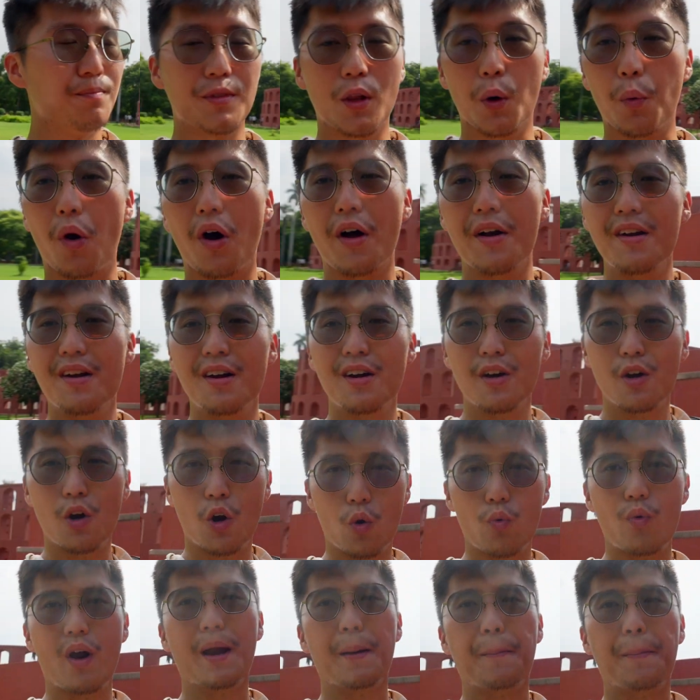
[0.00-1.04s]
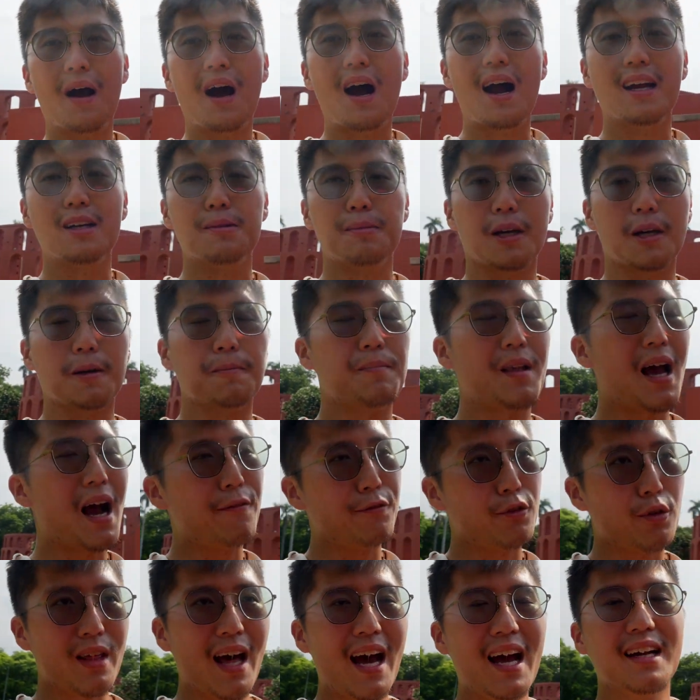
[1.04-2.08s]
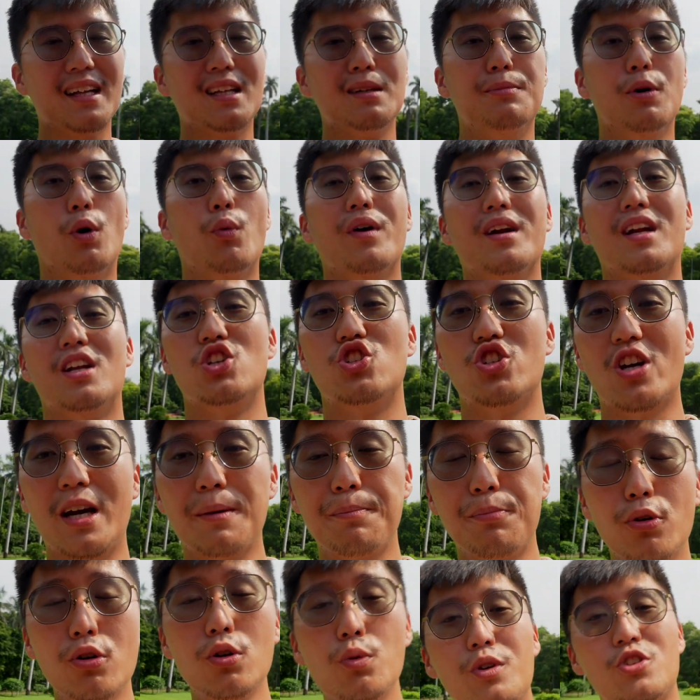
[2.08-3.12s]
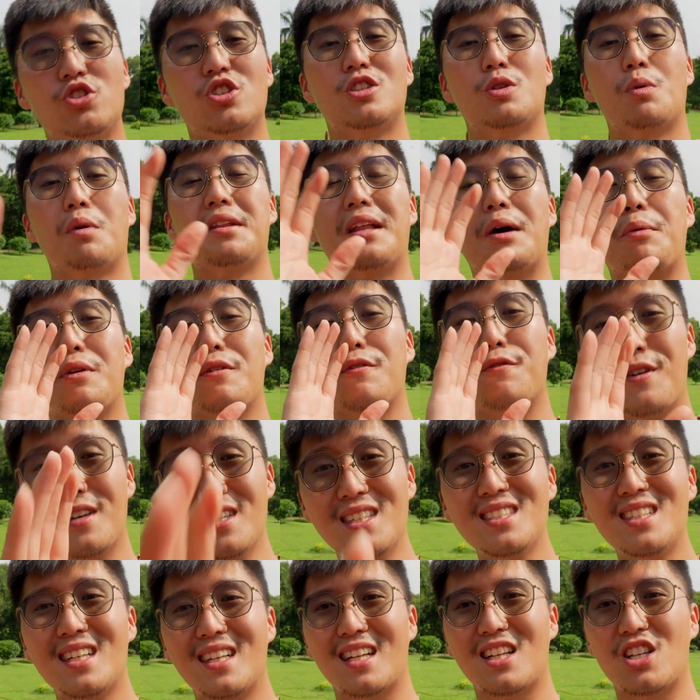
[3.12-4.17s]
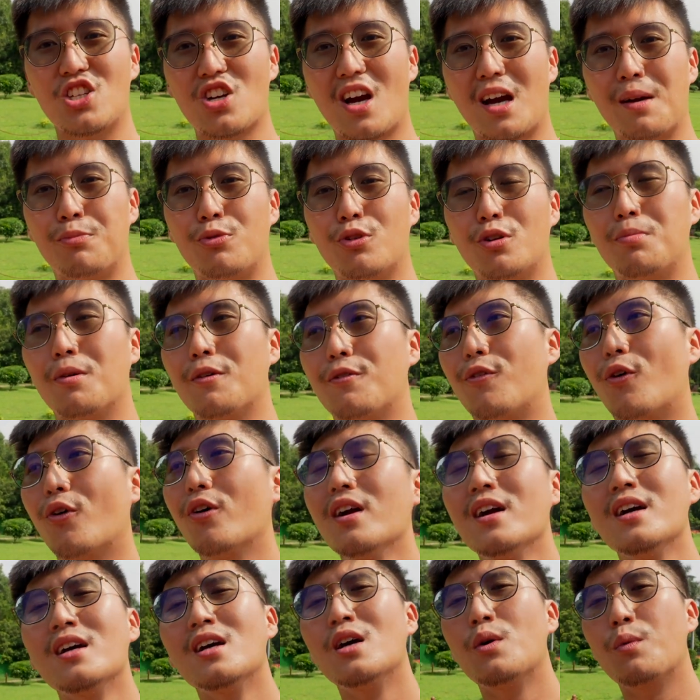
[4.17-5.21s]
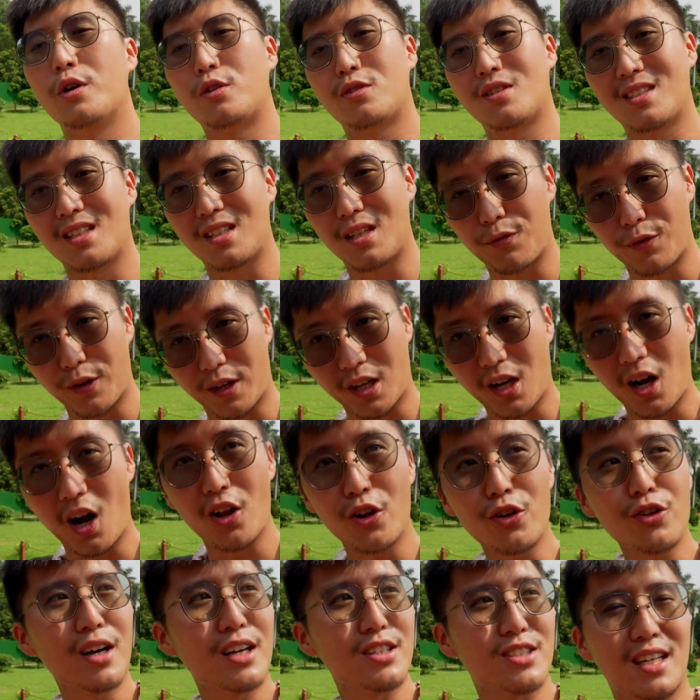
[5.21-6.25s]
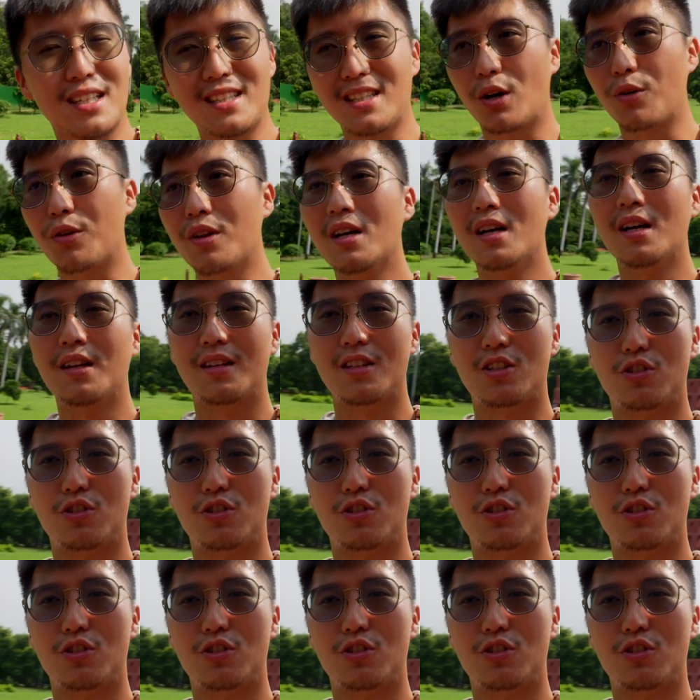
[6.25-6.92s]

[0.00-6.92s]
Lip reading: the one right behind me. After that, he built one in Jaipur, which is the one that we visited in Jaipur before, which is a different color. As you can tell, the